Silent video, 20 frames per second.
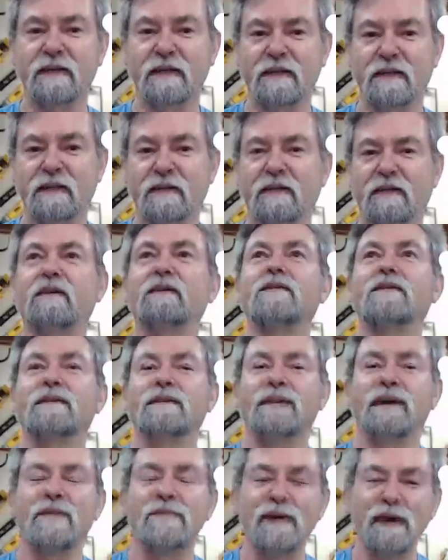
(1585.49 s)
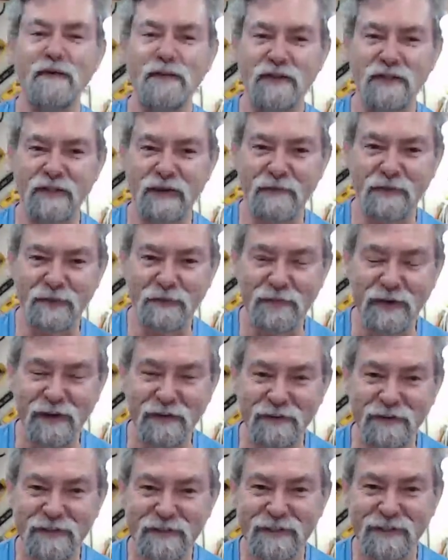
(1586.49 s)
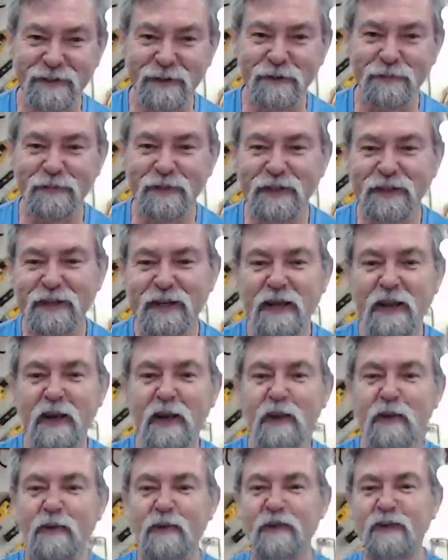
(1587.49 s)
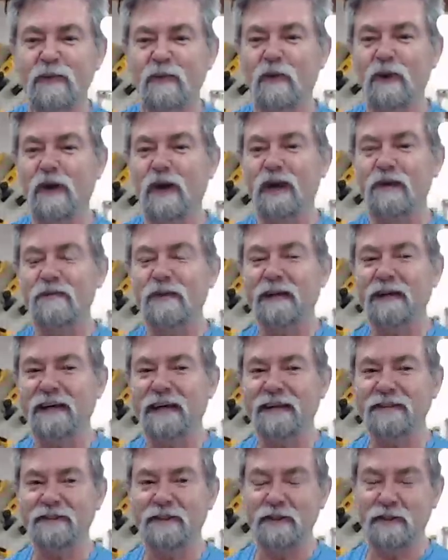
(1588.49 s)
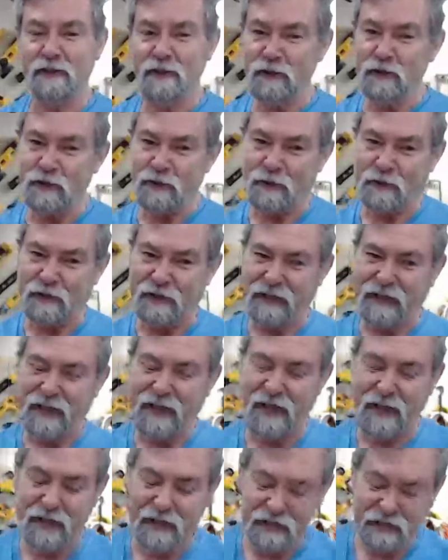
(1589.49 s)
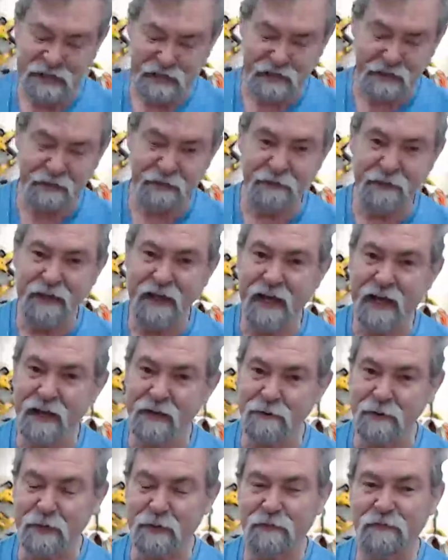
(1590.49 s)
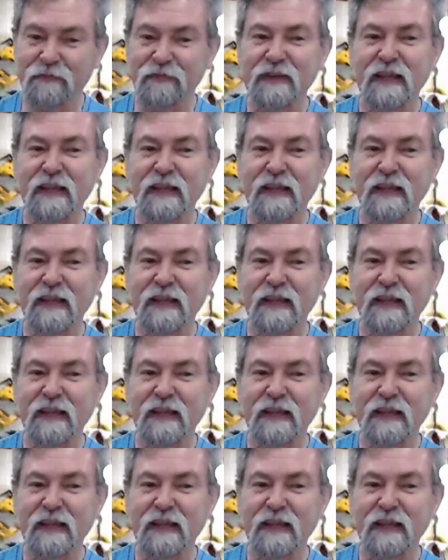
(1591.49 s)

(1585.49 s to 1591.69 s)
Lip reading: And I think, oh, I've overstepped the boundaries a little bit with what I'm allowed to do, and they've canned me.